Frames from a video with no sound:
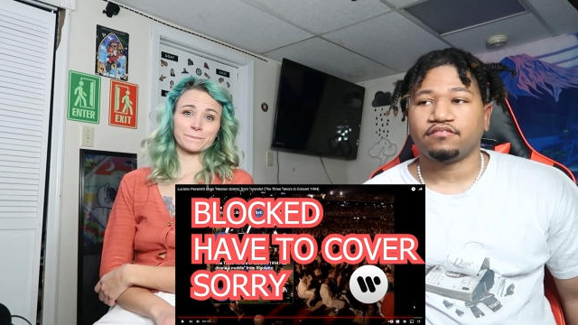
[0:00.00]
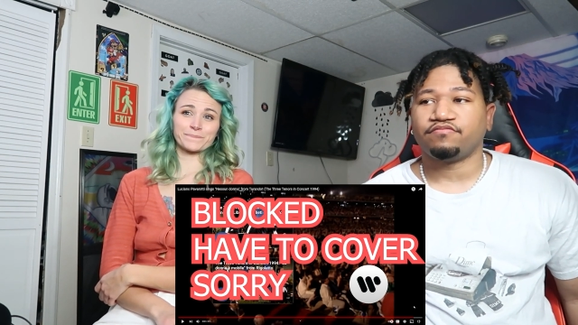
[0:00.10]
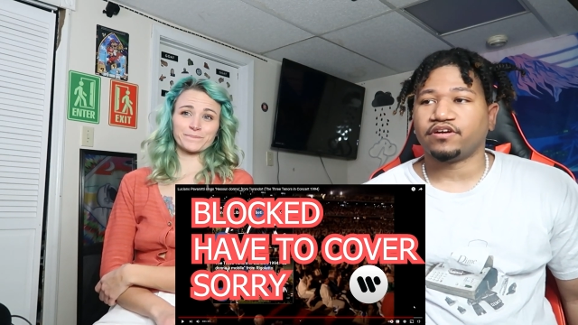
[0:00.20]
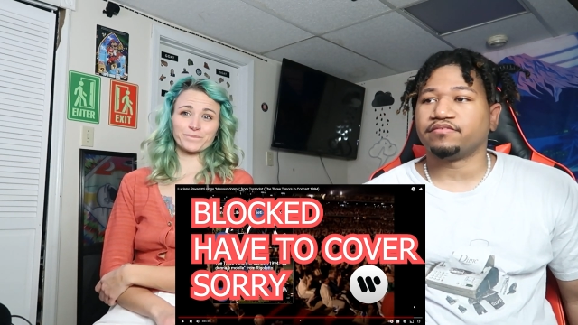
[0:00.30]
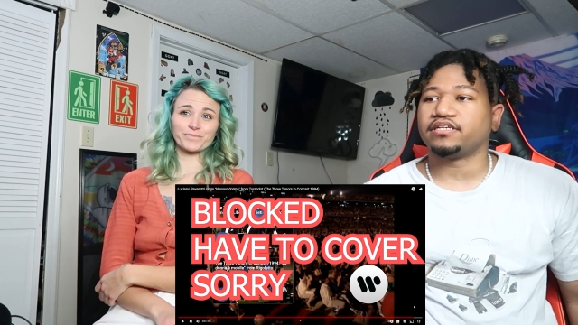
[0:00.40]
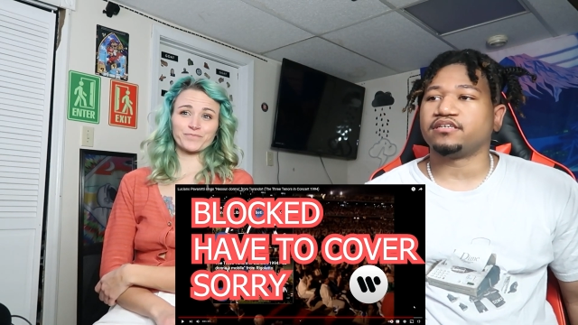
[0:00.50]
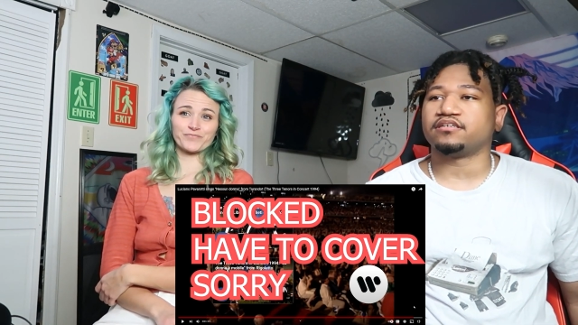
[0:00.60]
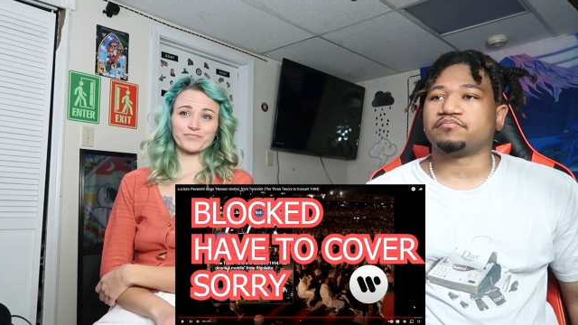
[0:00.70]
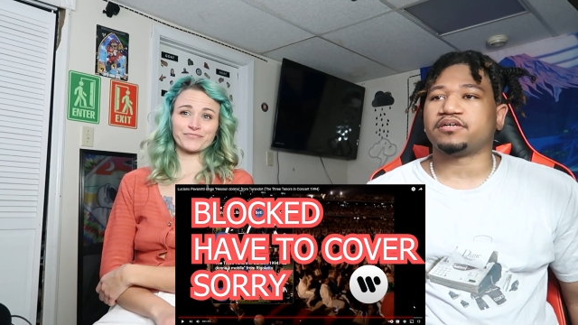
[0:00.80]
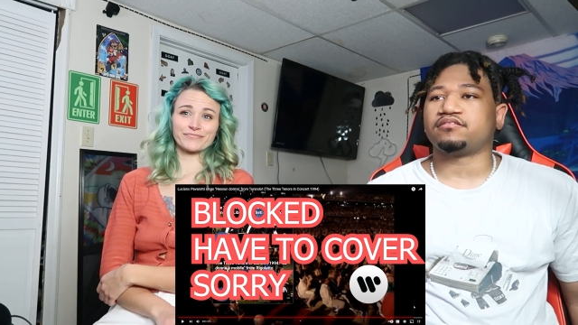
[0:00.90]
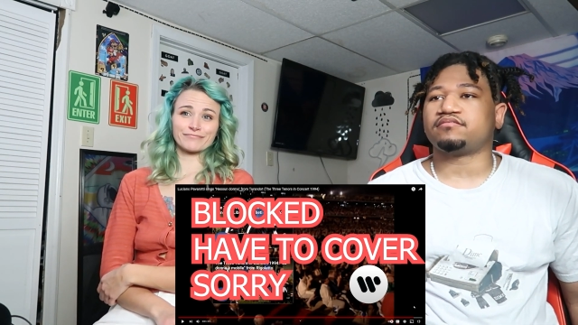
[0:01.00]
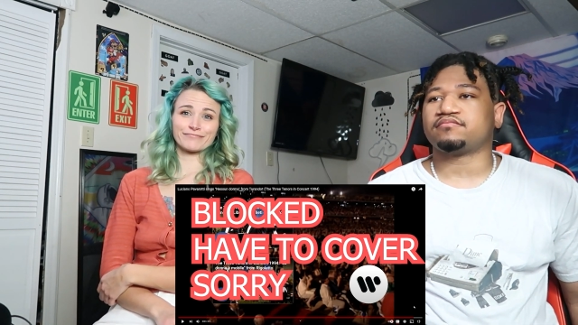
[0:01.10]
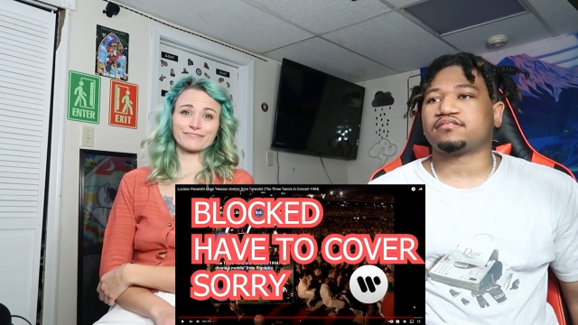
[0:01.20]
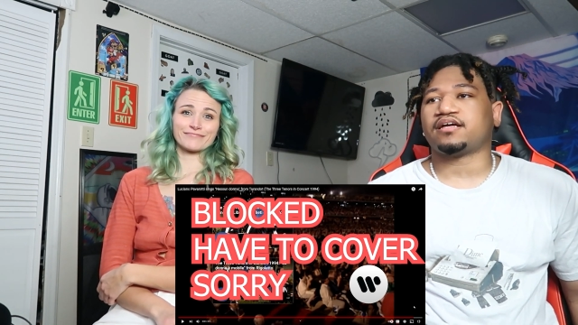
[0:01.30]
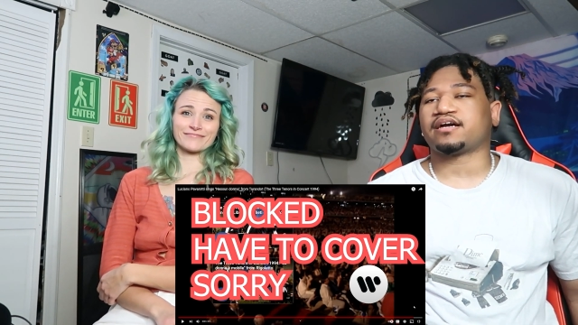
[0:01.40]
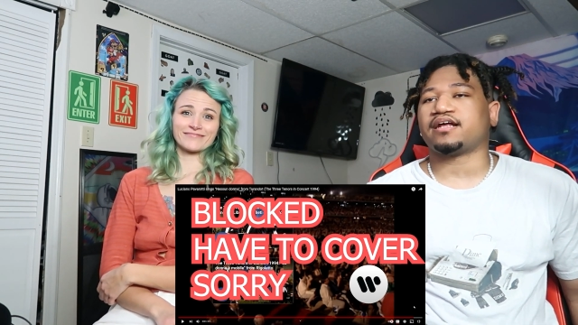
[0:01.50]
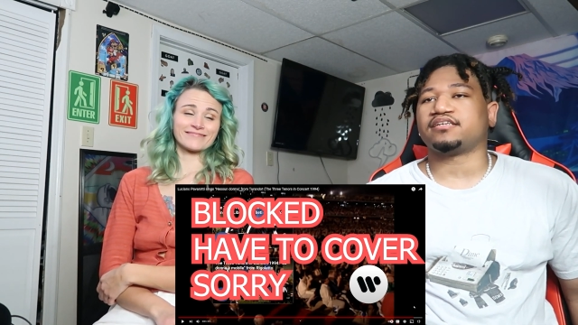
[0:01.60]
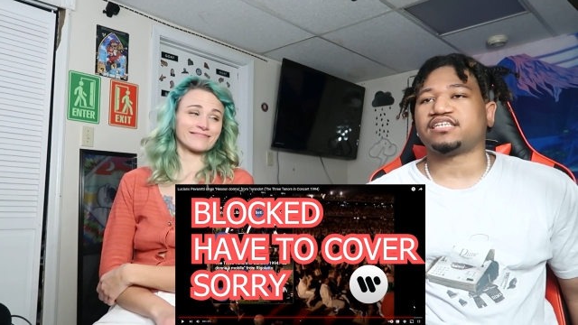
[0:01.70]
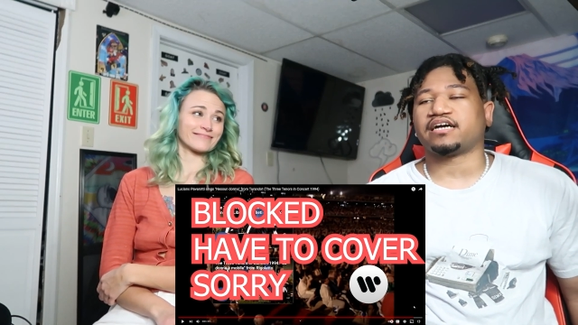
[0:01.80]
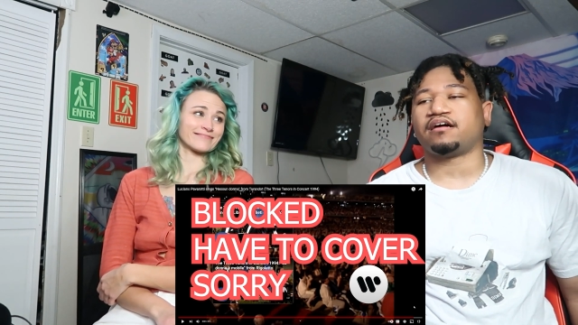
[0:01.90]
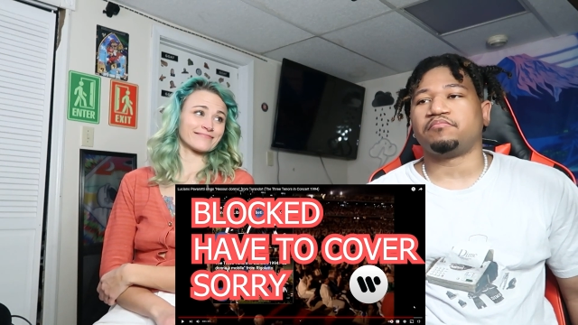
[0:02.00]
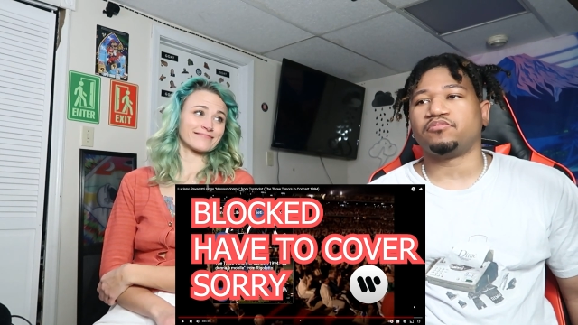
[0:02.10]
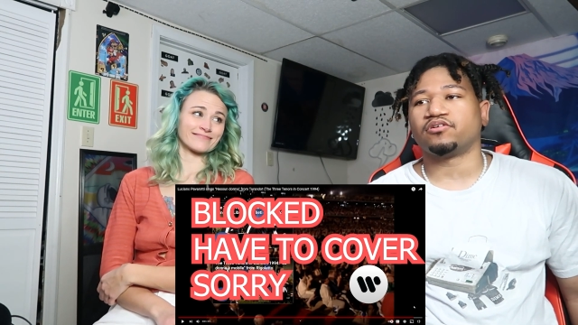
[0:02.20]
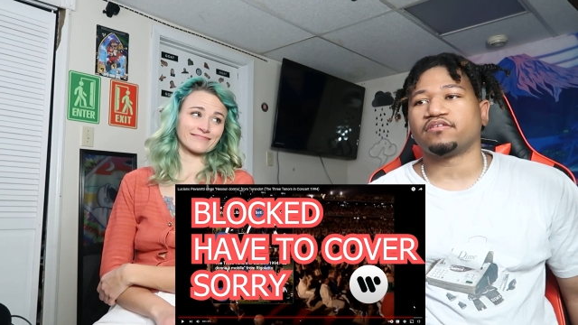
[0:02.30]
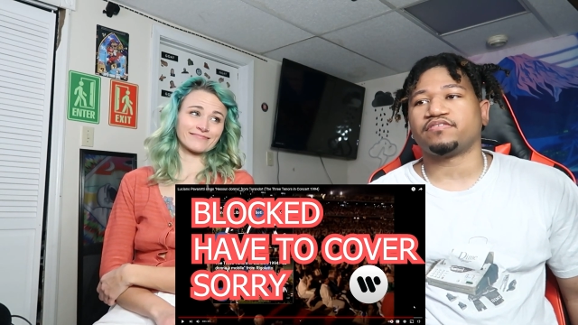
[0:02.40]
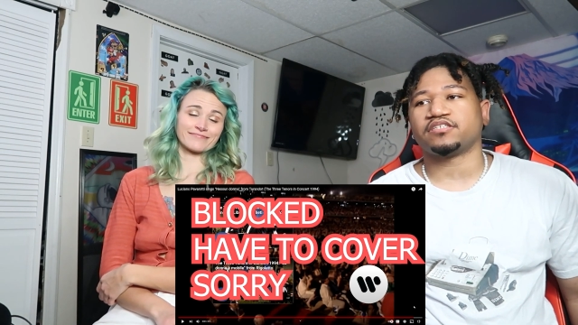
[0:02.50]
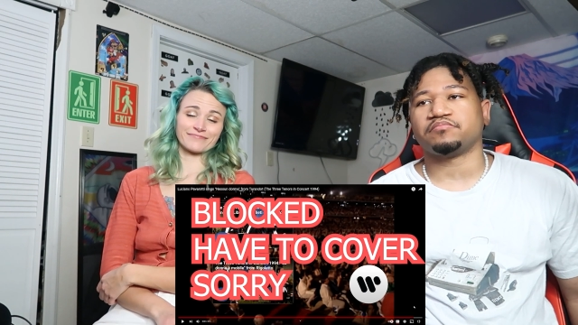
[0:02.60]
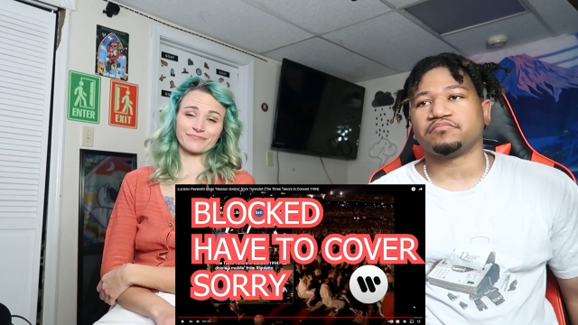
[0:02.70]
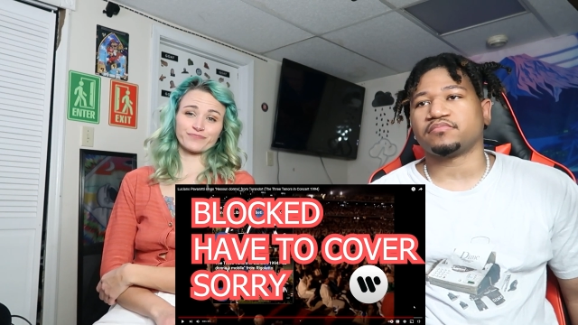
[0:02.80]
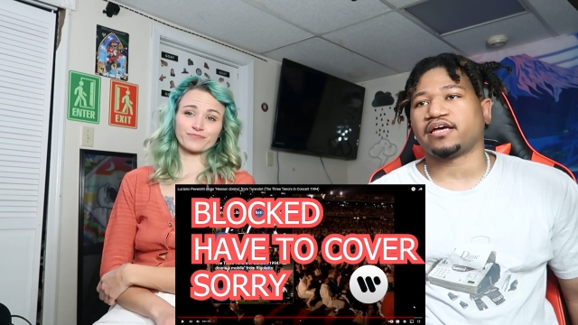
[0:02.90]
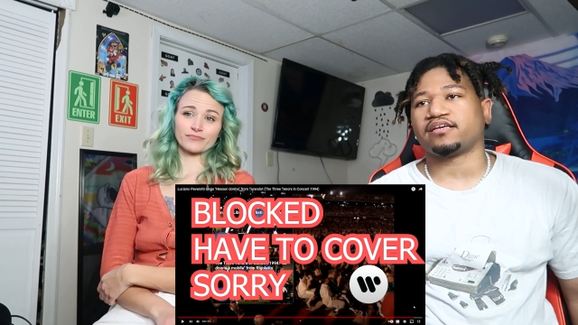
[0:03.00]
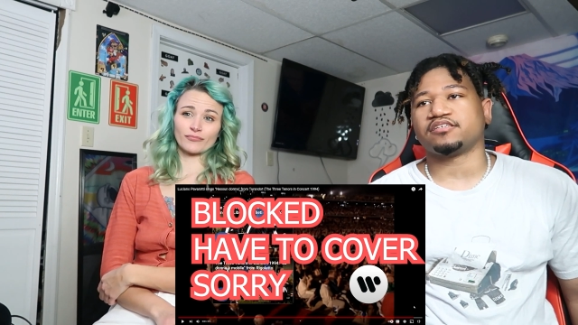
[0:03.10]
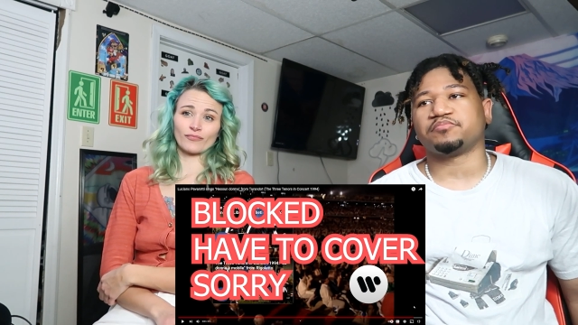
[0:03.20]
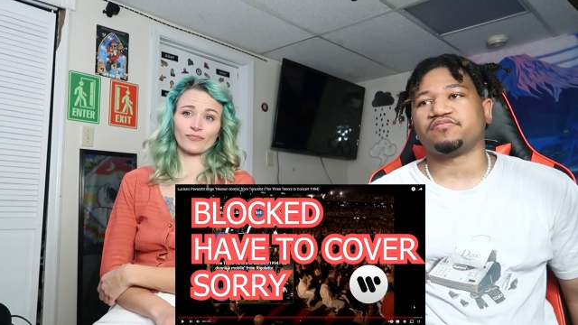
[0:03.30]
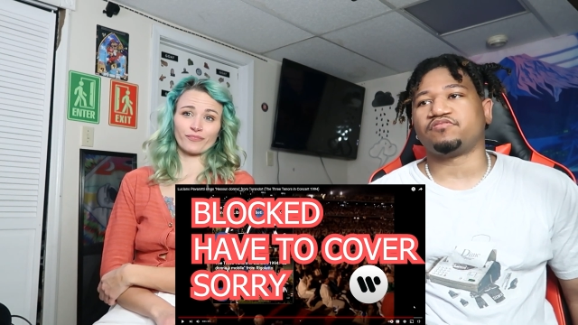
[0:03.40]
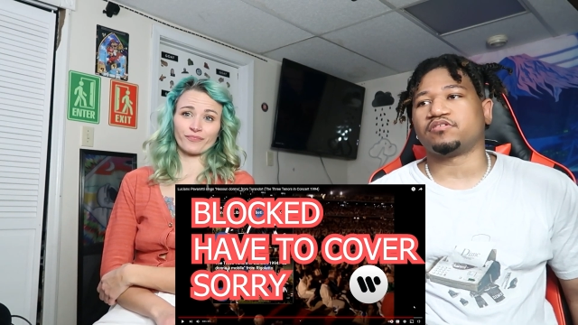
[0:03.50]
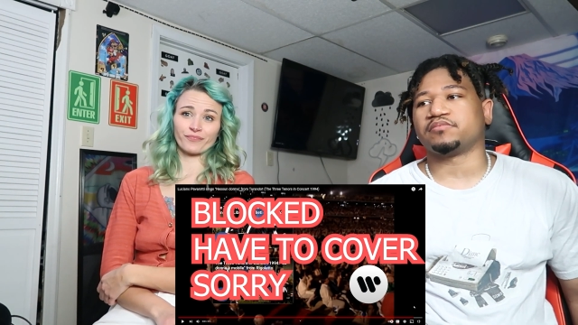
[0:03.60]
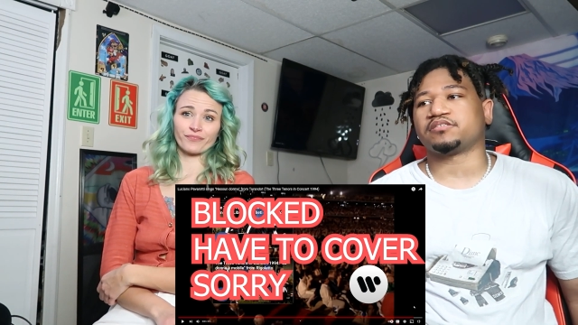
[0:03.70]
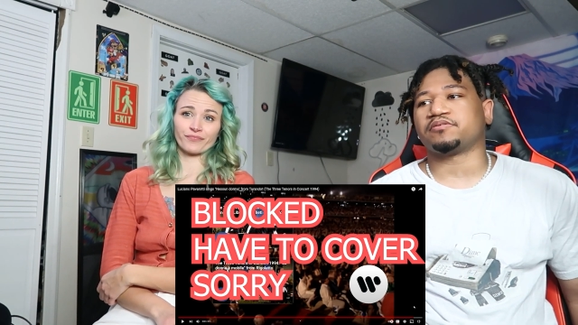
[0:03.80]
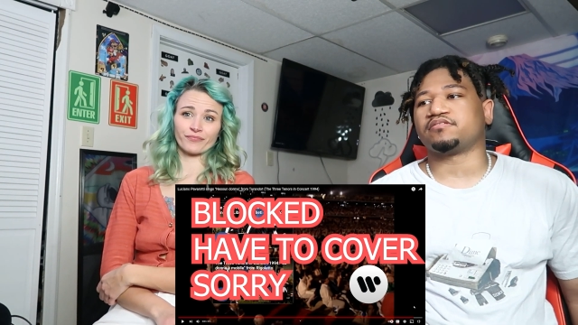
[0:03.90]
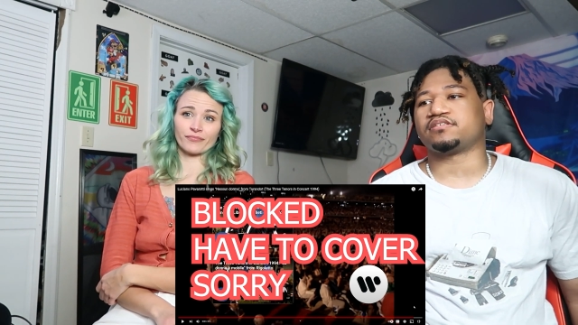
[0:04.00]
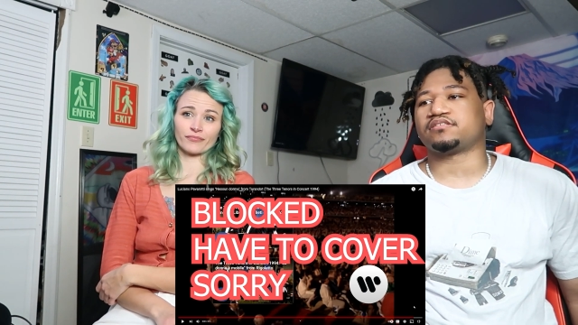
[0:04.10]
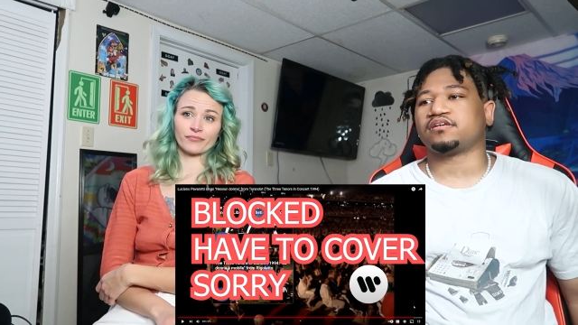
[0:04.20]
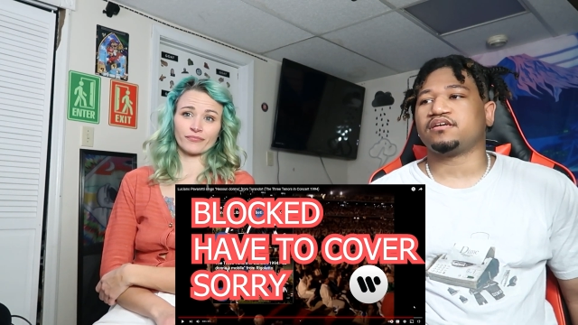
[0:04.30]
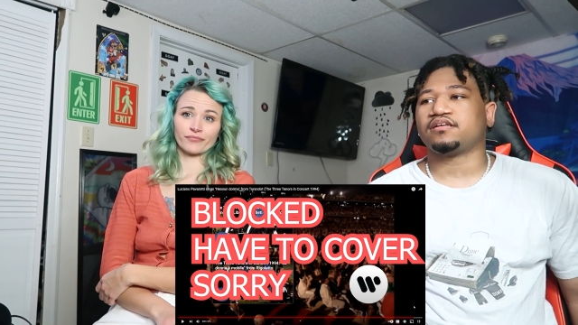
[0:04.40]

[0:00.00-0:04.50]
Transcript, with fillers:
Speaker 1: Very good, bro. I gotta check out more of his like his performance, bro, because